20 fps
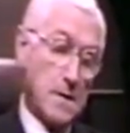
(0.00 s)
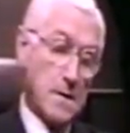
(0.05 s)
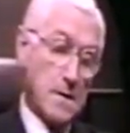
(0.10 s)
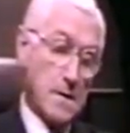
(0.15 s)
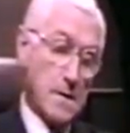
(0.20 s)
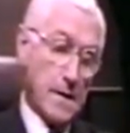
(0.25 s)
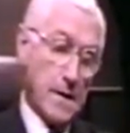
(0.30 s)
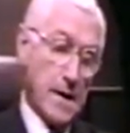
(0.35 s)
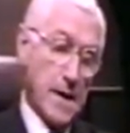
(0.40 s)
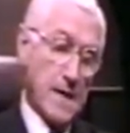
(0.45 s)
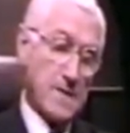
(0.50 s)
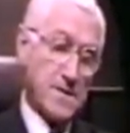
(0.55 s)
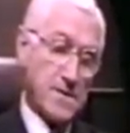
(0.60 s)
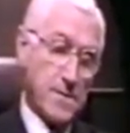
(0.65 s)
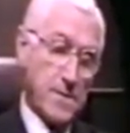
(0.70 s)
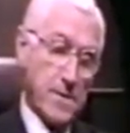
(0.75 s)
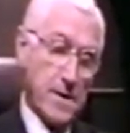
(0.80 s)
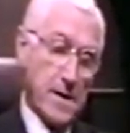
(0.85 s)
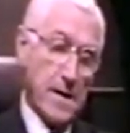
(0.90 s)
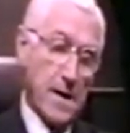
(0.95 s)
He has
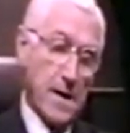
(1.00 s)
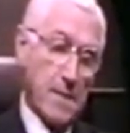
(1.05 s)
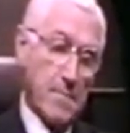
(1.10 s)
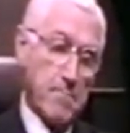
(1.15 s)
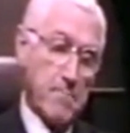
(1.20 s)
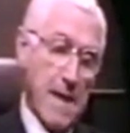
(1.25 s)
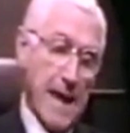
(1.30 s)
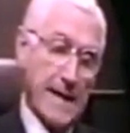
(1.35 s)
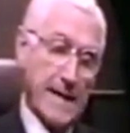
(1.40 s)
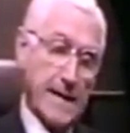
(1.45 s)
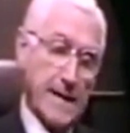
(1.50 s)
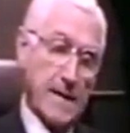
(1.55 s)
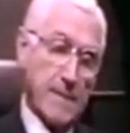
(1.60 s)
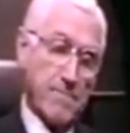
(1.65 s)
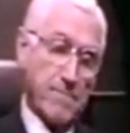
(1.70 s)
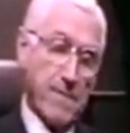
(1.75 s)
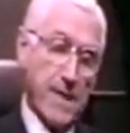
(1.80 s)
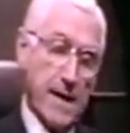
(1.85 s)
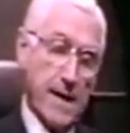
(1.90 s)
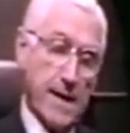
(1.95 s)
to be a
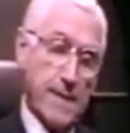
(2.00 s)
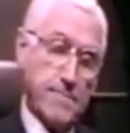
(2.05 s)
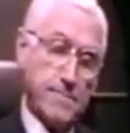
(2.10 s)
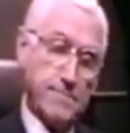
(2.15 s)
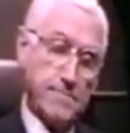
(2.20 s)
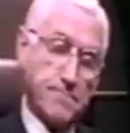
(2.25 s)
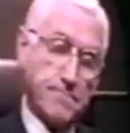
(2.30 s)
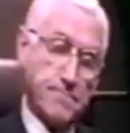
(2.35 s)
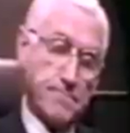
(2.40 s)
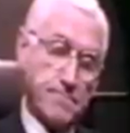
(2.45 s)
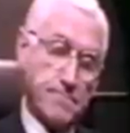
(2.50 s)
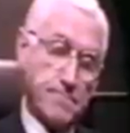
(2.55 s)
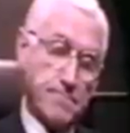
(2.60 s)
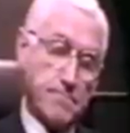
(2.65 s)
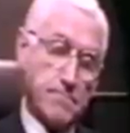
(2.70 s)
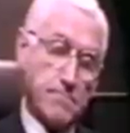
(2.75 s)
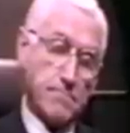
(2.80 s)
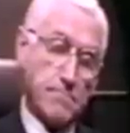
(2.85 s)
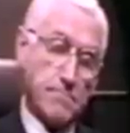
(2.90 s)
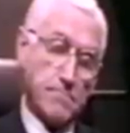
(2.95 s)
Machiavelli,
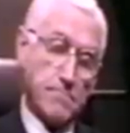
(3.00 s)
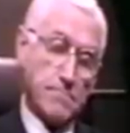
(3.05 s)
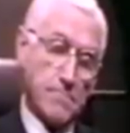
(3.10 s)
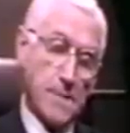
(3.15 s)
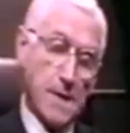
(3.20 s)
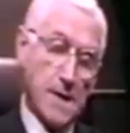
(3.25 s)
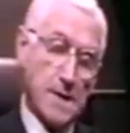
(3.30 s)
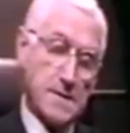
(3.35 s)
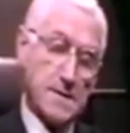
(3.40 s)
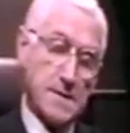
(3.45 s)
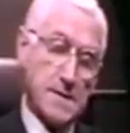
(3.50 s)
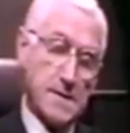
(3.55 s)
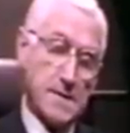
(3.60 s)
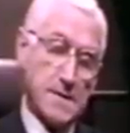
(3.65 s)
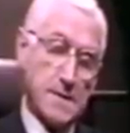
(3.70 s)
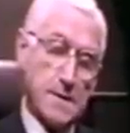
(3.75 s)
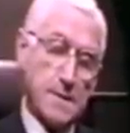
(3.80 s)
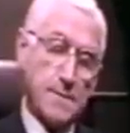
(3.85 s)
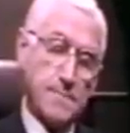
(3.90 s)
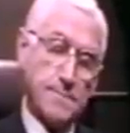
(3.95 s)
a
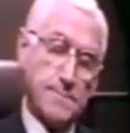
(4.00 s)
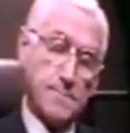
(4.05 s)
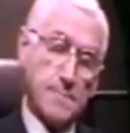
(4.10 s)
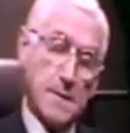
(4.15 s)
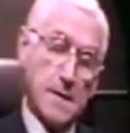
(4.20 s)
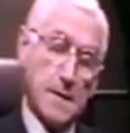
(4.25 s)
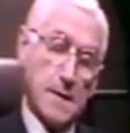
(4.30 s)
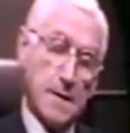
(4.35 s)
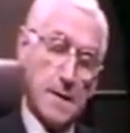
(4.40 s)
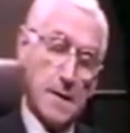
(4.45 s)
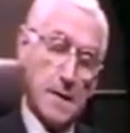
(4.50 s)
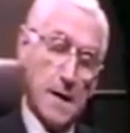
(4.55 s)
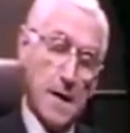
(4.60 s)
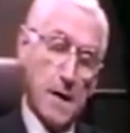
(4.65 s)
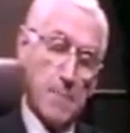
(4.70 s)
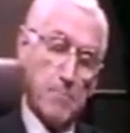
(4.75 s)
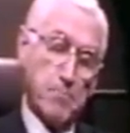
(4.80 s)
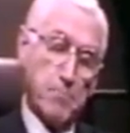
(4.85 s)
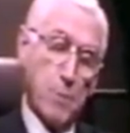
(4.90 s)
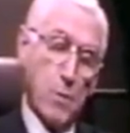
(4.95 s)
Caesar,
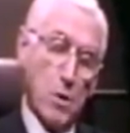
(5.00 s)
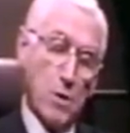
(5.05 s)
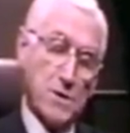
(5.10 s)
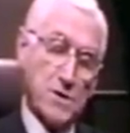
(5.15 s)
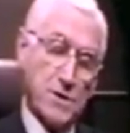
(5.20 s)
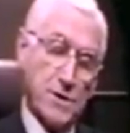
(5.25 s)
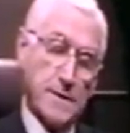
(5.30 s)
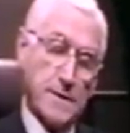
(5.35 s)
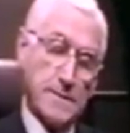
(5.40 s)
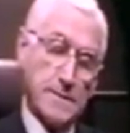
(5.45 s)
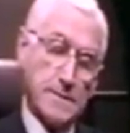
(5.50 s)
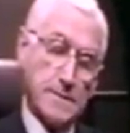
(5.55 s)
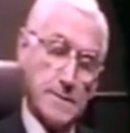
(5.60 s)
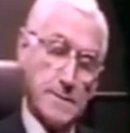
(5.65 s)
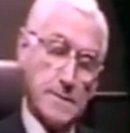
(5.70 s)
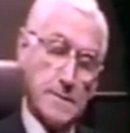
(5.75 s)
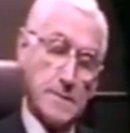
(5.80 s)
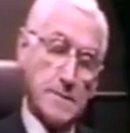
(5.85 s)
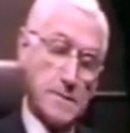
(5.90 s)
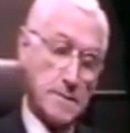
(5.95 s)
a Borgia,
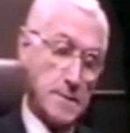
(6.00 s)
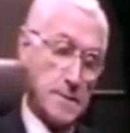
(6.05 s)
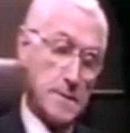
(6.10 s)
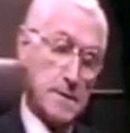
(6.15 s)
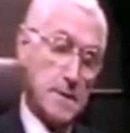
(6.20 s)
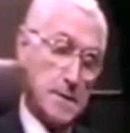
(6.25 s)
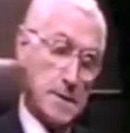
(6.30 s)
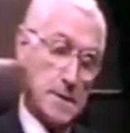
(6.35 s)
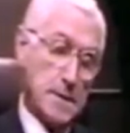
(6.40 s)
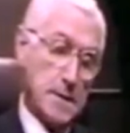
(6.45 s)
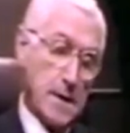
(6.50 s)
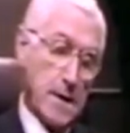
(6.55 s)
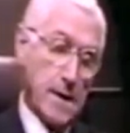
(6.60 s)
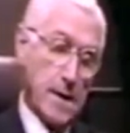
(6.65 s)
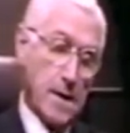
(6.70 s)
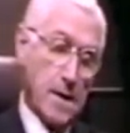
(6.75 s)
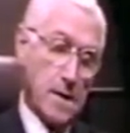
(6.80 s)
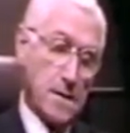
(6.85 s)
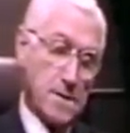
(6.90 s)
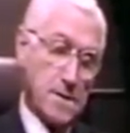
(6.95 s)

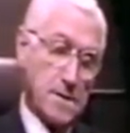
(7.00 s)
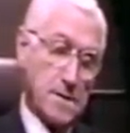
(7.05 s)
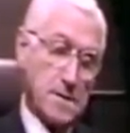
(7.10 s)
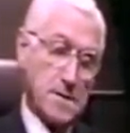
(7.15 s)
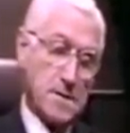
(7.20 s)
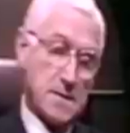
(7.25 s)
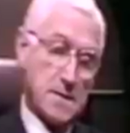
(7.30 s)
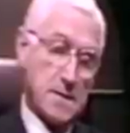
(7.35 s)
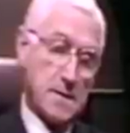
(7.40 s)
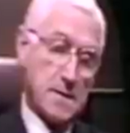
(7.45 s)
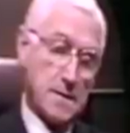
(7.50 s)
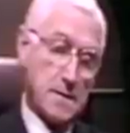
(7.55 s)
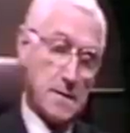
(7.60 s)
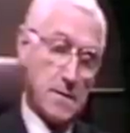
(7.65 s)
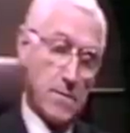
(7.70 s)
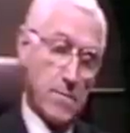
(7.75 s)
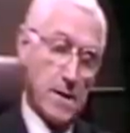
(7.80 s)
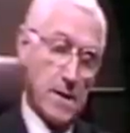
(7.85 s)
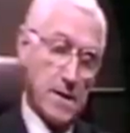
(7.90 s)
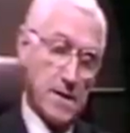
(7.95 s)
an unctuous
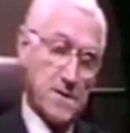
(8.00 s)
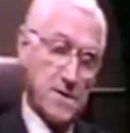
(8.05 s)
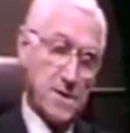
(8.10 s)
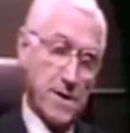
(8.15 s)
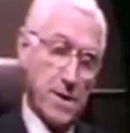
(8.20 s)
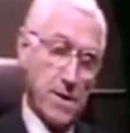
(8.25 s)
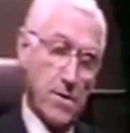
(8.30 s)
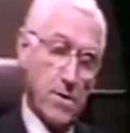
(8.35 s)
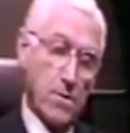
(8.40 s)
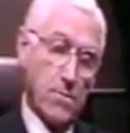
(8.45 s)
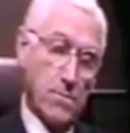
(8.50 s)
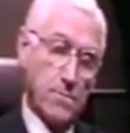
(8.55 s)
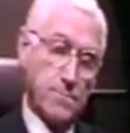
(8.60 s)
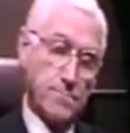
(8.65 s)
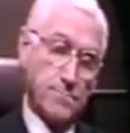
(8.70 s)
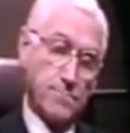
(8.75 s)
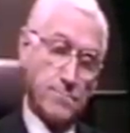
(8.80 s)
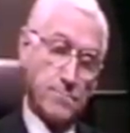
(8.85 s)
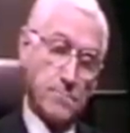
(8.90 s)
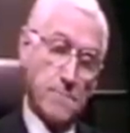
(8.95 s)
religio,
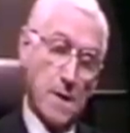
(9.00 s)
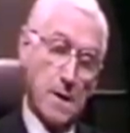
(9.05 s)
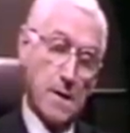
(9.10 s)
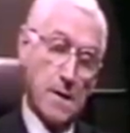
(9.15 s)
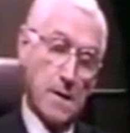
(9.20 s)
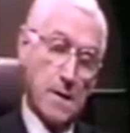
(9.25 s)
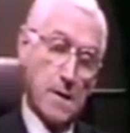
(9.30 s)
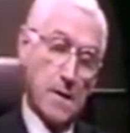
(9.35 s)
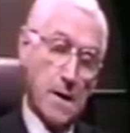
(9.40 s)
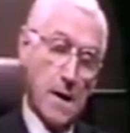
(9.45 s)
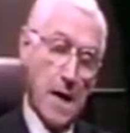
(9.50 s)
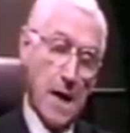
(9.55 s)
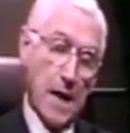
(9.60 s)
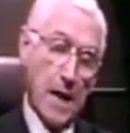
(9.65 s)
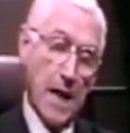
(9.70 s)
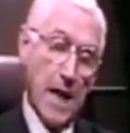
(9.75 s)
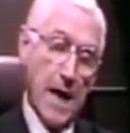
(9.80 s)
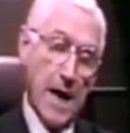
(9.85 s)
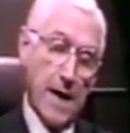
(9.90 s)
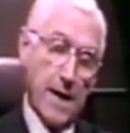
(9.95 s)
a
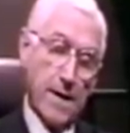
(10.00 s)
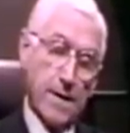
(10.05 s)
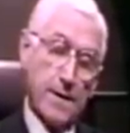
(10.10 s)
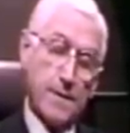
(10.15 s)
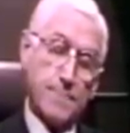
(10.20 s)
liar,